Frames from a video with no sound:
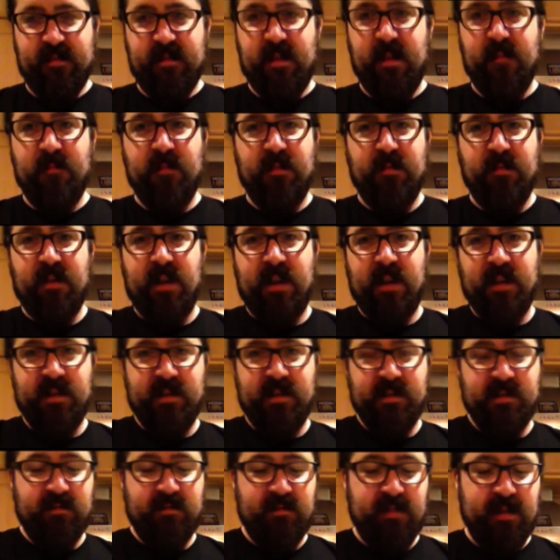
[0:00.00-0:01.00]
I'm regretting
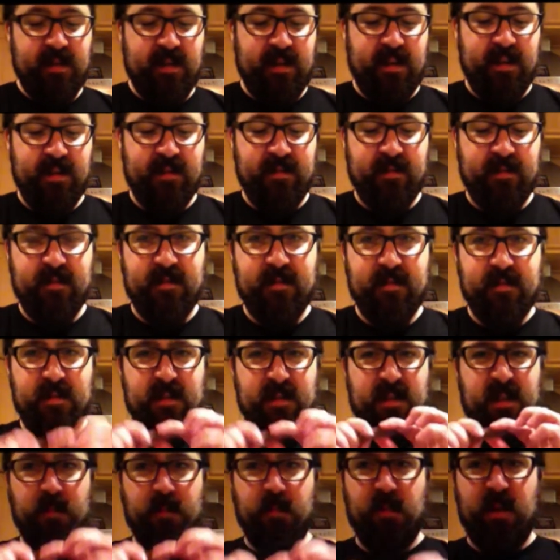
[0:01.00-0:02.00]
this already. I'm
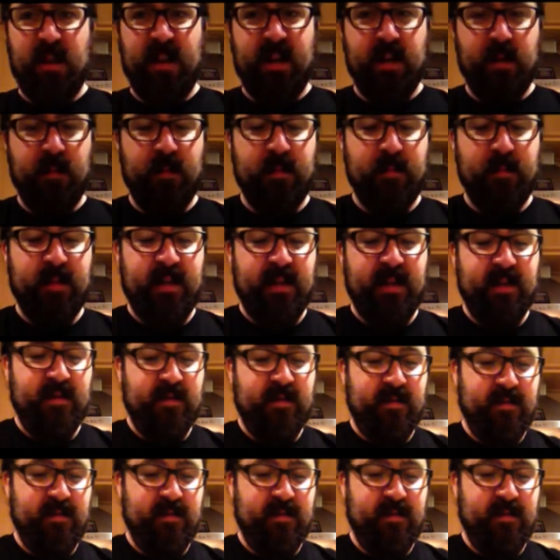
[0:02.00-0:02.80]
just going to break it up a bit.